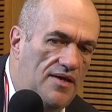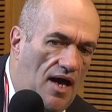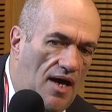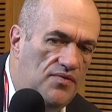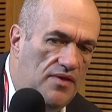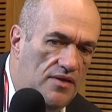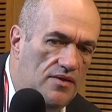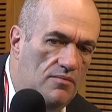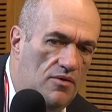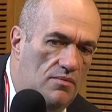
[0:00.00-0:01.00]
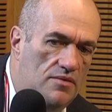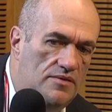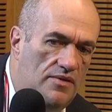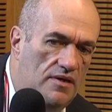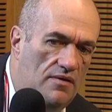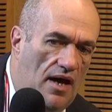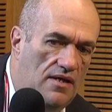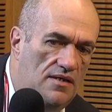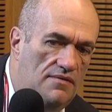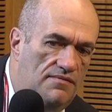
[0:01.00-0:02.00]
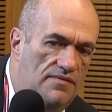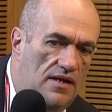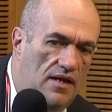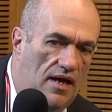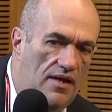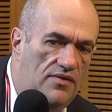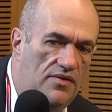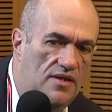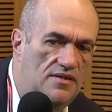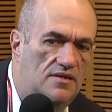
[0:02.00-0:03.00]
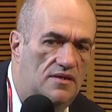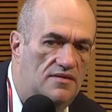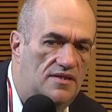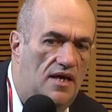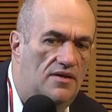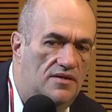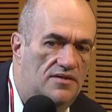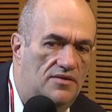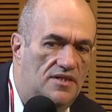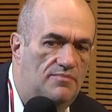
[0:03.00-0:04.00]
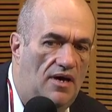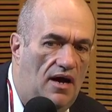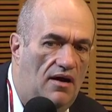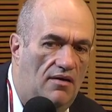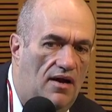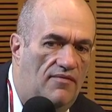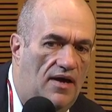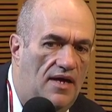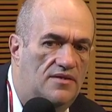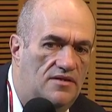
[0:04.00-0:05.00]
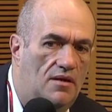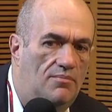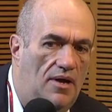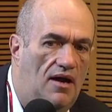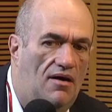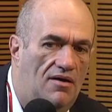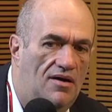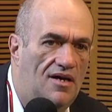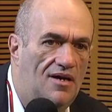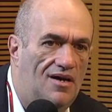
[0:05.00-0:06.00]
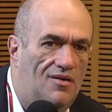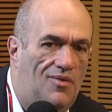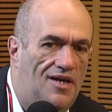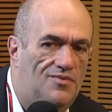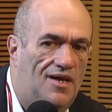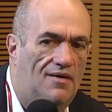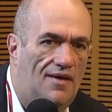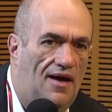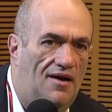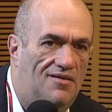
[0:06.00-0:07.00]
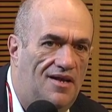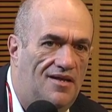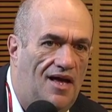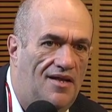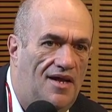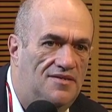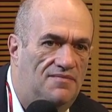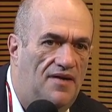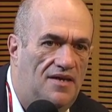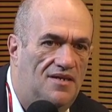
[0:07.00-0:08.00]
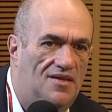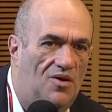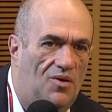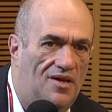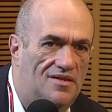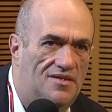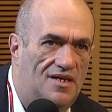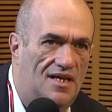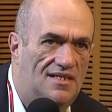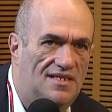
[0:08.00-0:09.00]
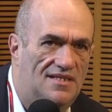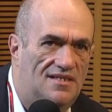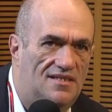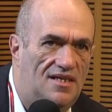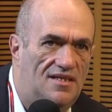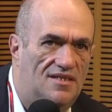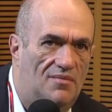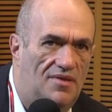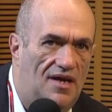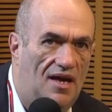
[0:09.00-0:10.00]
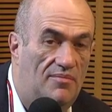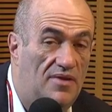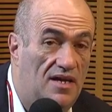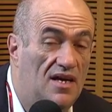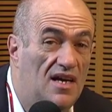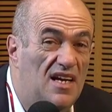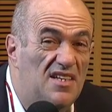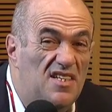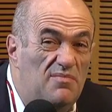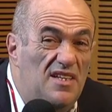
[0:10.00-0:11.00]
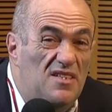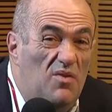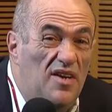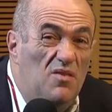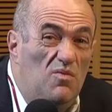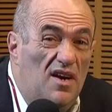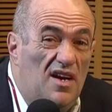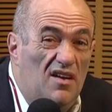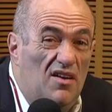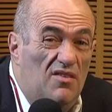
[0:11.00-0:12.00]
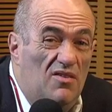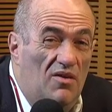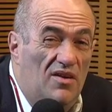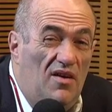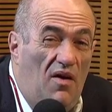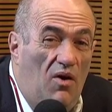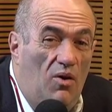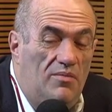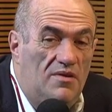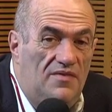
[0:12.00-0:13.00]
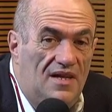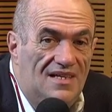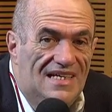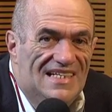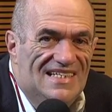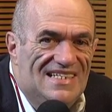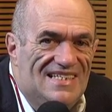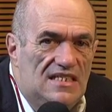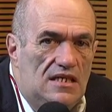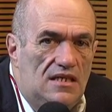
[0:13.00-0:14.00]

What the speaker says: Yeah, I think the moments where you actually feel, hey, this sentence or this paragraph has some power when it's read out loud and it's affecting the audience, that you can actually see something happening, just means that when you're working on your own at home, you feel this